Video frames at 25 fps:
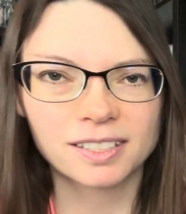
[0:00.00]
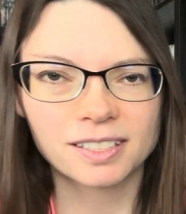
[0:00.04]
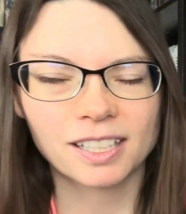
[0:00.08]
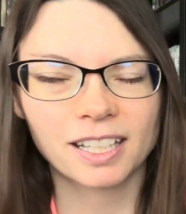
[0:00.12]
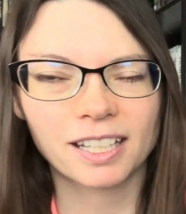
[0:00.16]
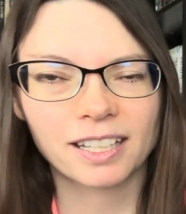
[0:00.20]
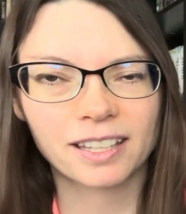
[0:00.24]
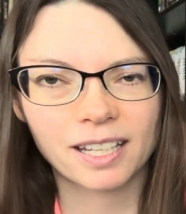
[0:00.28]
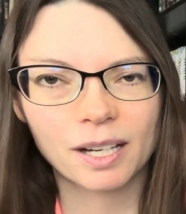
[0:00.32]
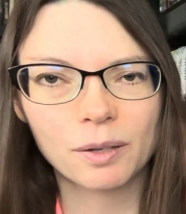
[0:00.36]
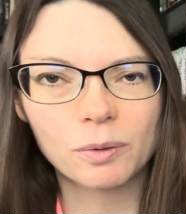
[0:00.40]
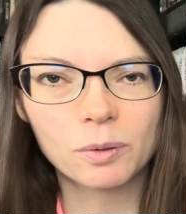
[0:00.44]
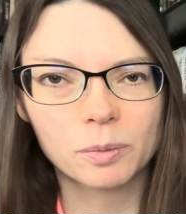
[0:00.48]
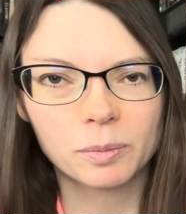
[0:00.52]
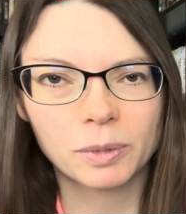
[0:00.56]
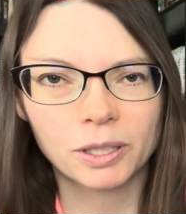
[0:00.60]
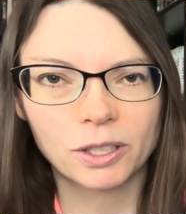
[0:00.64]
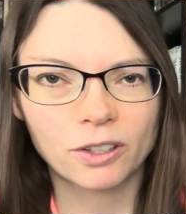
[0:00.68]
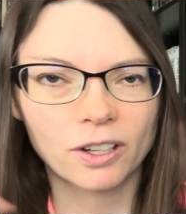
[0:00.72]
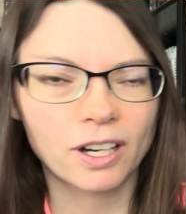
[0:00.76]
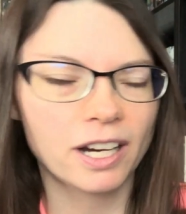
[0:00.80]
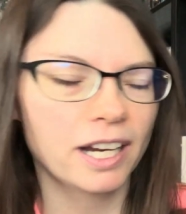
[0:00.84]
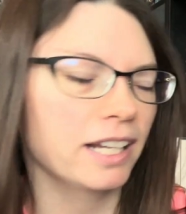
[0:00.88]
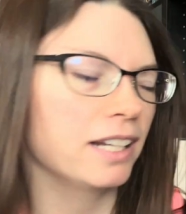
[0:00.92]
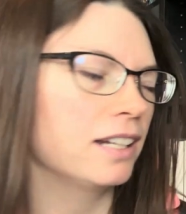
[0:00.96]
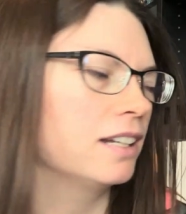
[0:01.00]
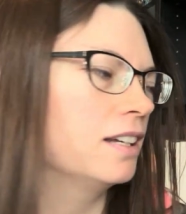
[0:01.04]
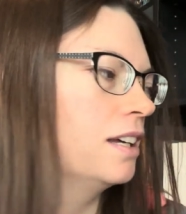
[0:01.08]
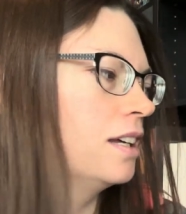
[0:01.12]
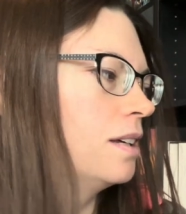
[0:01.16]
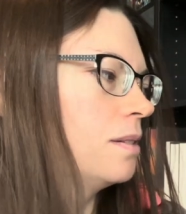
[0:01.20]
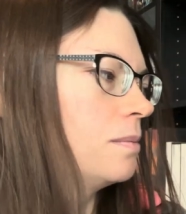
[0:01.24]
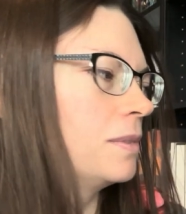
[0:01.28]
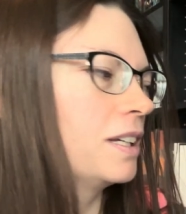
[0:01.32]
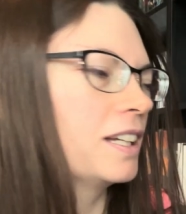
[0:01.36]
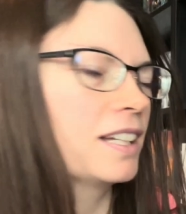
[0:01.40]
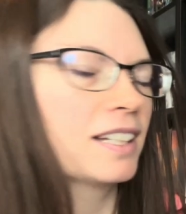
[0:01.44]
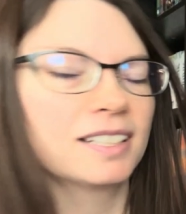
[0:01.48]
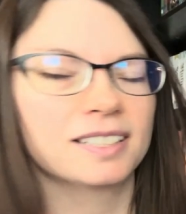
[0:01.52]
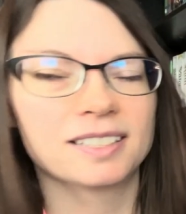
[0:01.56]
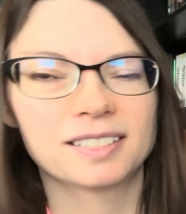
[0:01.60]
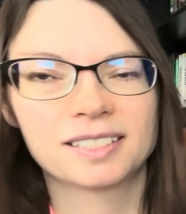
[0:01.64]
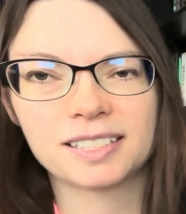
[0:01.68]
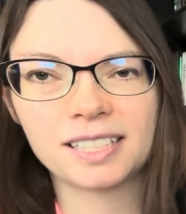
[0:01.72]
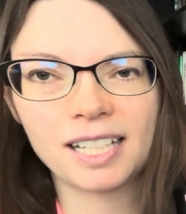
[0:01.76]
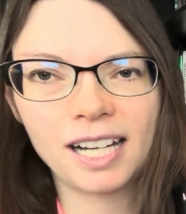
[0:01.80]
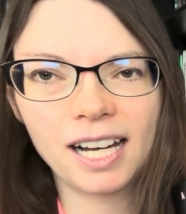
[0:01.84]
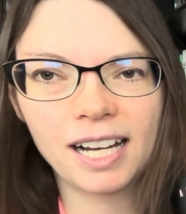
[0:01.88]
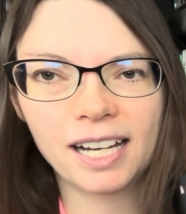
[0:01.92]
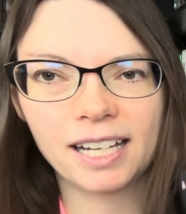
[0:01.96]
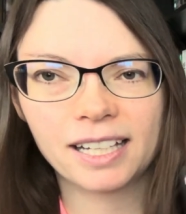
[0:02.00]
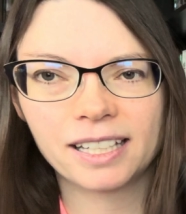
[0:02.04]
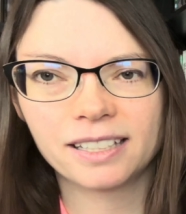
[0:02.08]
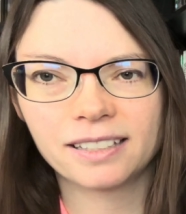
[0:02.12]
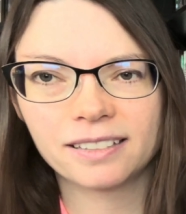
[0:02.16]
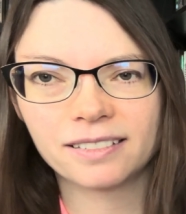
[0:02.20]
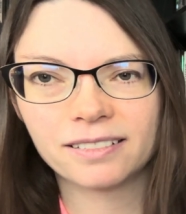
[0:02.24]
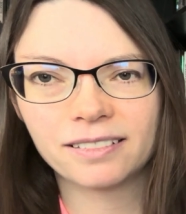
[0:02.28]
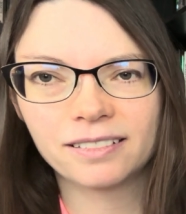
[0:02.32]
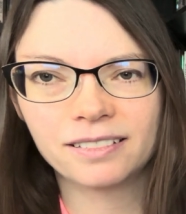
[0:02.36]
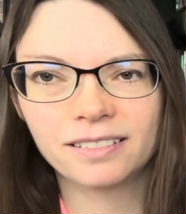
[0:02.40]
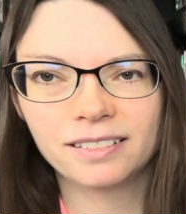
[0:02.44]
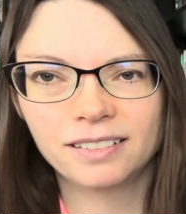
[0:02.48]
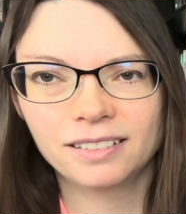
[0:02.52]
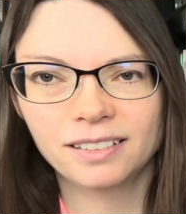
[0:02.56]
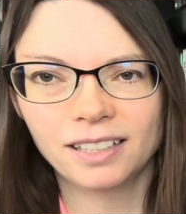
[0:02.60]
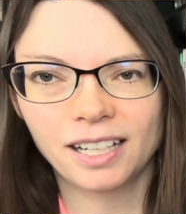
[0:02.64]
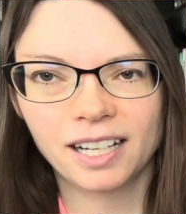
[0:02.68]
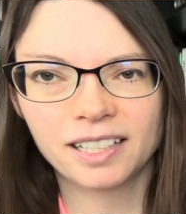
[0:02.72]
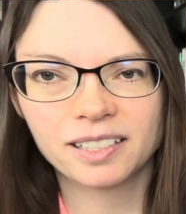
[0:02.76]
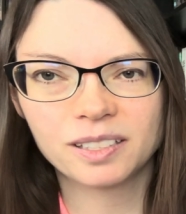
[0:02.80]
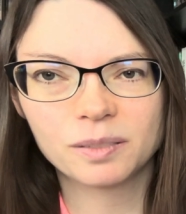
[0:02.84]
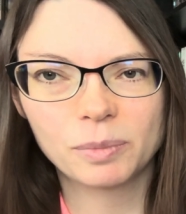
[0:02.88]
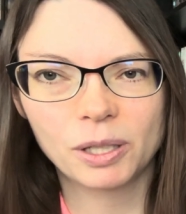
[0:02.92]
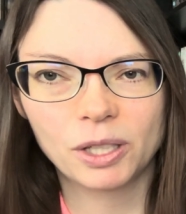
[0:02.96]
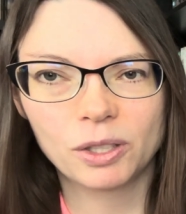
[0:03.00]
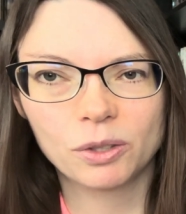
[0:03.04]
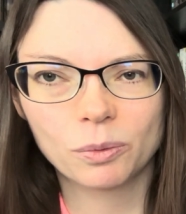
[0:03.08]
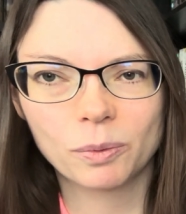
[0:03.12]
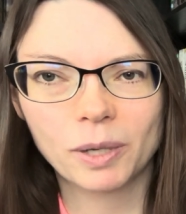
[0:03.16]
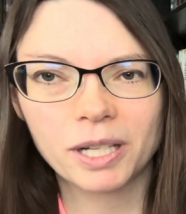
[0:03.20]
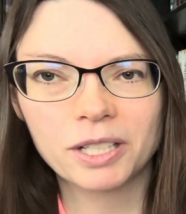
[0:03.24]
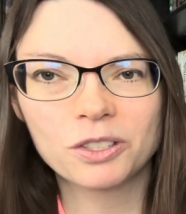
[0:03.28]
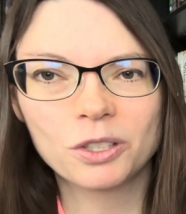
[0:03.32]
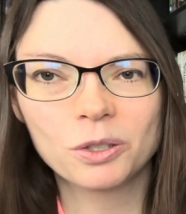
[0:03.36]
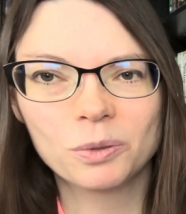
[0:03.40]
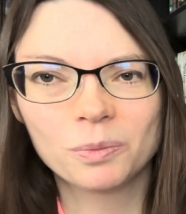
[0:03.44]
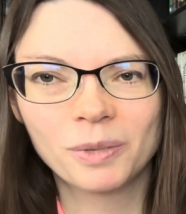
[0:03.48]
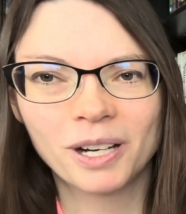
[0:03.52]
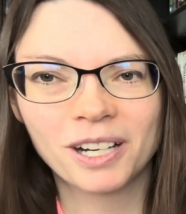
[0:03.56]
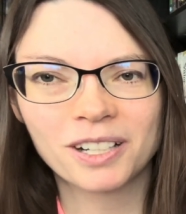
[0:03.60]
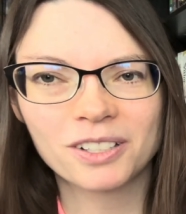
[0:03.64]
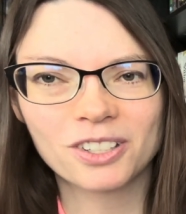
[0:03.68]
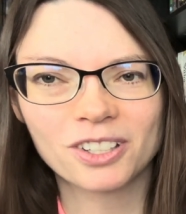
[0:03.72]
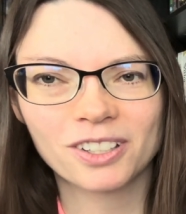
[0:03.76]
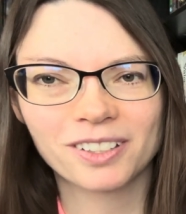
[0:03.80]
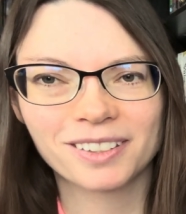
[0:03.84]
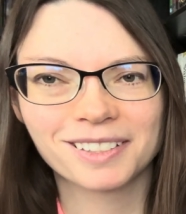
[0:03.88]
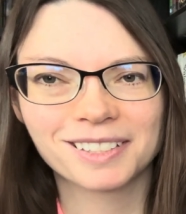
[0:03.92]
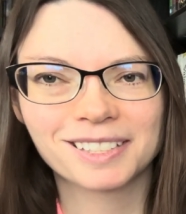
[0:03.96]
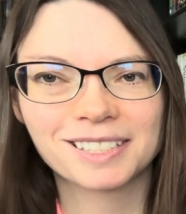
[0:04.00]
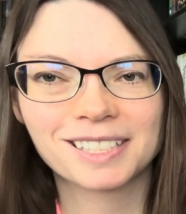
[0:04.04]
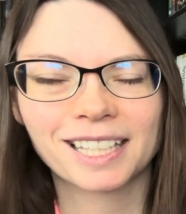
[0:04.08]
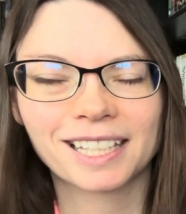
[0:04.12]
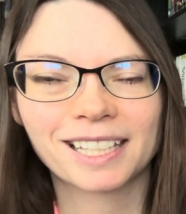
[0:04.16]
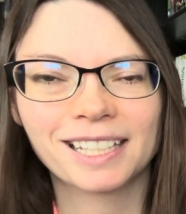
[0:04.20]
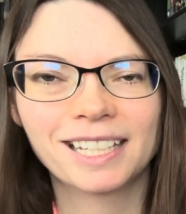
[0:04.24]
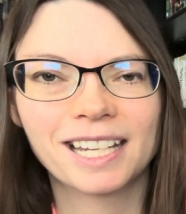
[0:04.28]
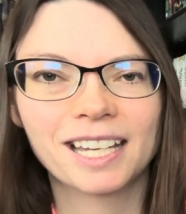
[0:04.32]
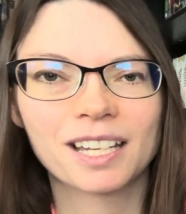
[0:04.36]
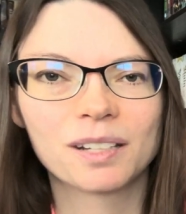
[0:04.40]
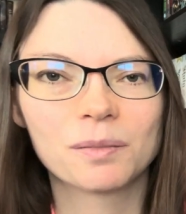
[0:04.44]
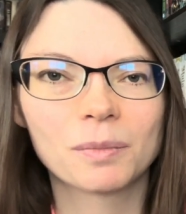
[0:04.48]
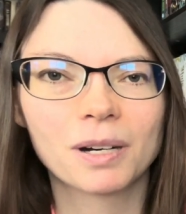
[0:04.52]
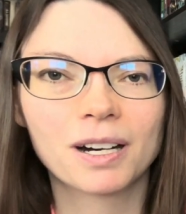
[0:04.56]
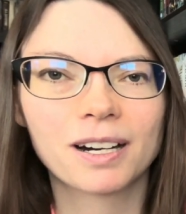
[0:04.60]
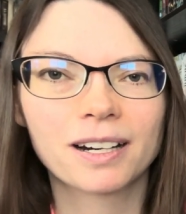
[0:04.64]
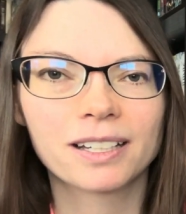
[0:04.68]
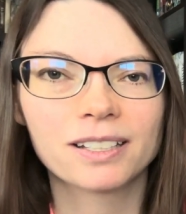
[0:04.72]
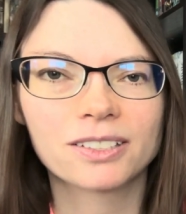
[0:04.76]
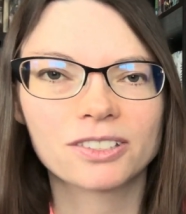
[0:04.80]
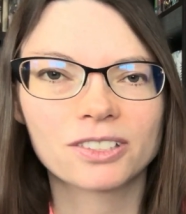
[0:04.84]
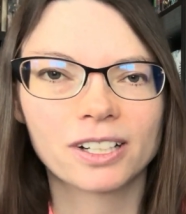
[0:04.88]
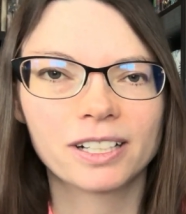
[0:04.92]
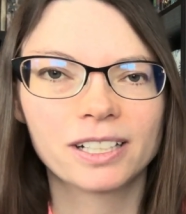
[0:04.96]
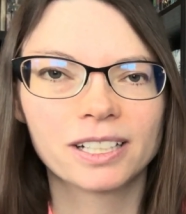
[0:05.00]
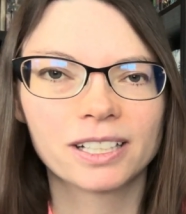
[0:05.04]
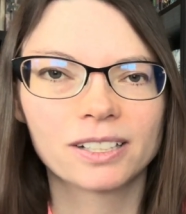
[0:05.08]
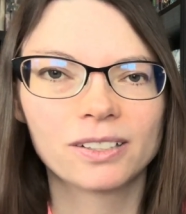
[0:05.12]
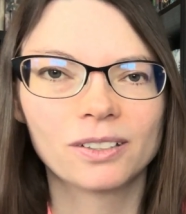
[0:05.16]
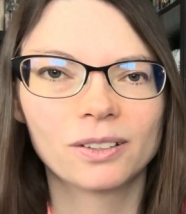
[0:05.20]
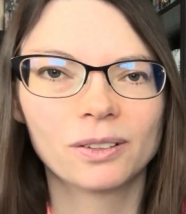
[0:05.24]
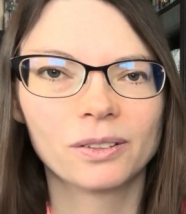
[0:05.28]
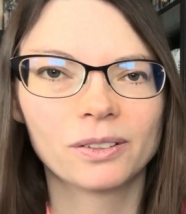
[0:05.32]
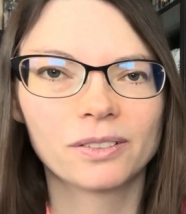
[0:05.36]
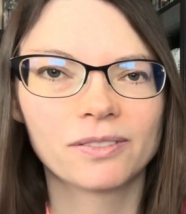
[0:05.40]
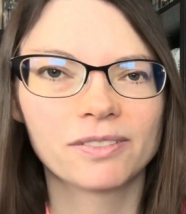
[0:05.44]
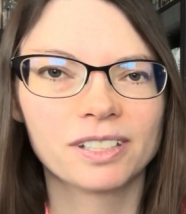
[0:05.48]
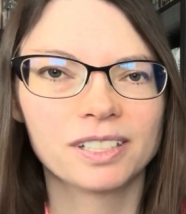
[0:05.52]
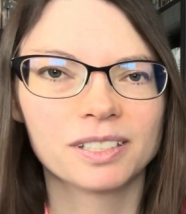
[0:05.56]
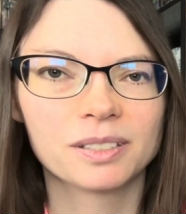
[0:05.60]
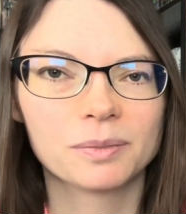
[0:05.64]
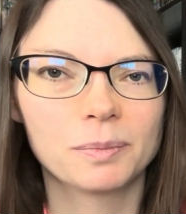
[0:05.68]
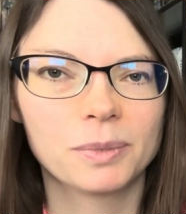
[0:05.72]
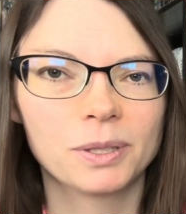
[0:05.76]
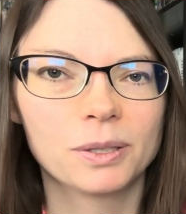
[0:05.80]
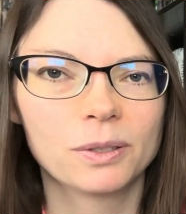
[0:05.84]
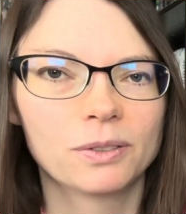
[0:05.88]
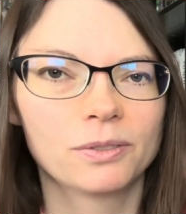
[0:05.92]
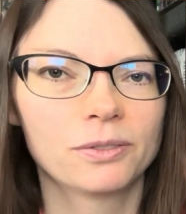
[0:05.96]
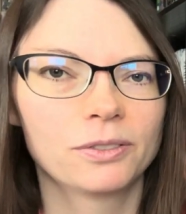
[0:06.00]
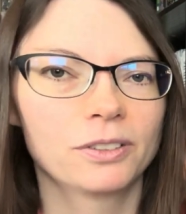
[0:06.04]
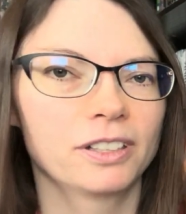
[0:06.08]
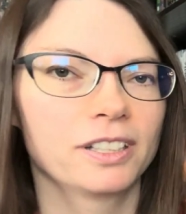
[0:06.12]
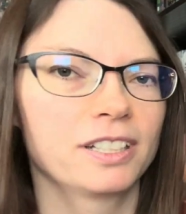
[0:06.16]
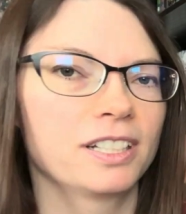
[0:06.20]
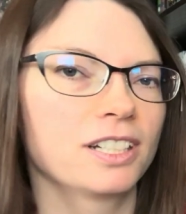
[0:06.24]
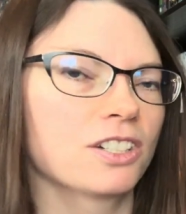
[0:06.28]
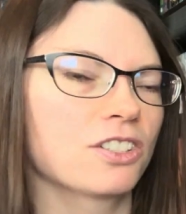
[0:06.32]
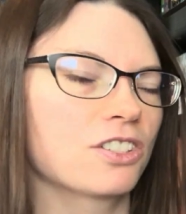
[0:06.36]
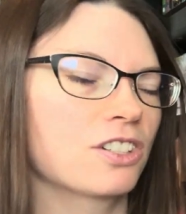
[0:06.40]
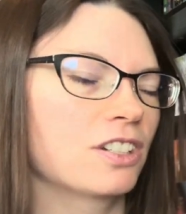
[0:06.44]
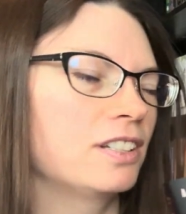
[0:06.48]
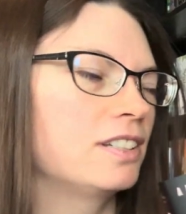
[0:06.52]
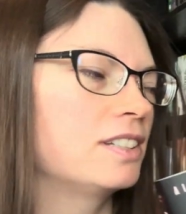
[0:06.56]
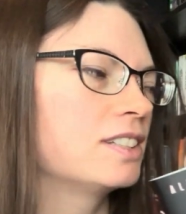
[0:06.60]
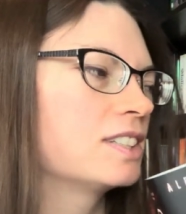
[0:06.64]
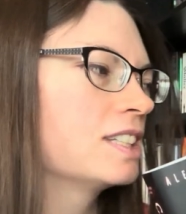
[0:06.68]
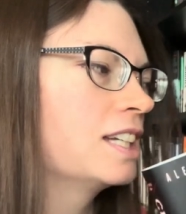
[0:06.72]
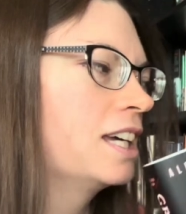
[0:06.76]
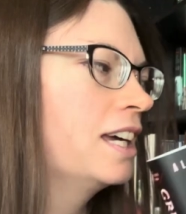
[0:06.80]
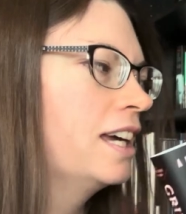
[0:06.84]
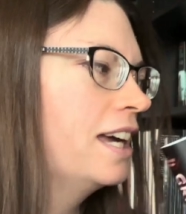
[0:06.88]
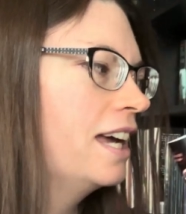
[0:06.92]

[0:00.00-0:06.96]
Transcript: Like, that would be great, because I spend way too much on the secondhand market trying to get a hold of these beautiful editions.